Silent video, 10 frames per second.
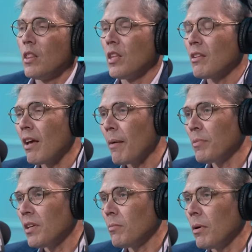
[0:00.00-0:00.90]
The top
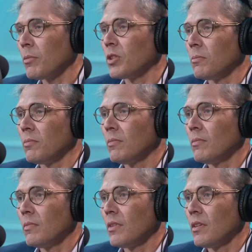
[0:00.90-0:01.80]
tier membership
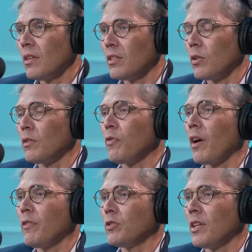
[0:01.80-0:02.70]
is only
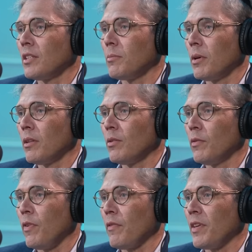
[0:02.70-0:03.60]
five hundred dollars a month or
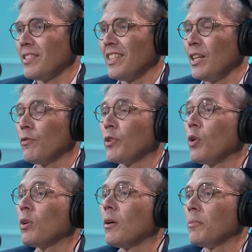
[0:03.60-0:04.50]
five thousand a year for your
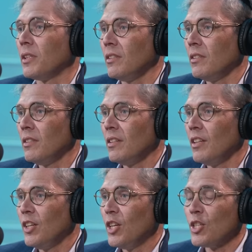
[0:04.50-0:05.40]
whole company.
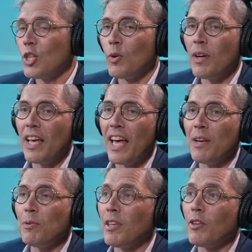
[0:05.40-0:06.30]
So
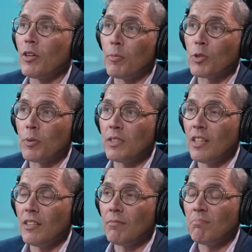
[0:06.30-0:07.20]
anyone tell you in commercial real
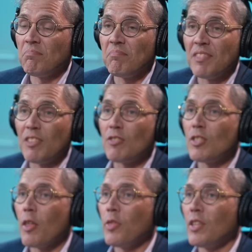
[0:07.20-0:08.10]
estate, there's
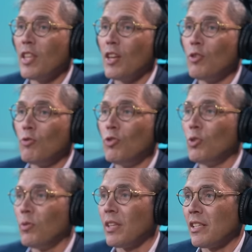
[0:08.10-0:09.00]
nothing that you
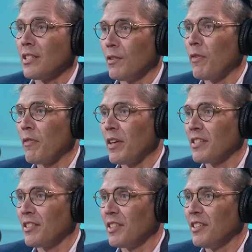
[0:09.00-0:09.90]
do that's less than five
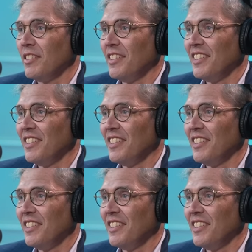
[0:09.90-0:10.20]
thousand dollars a year.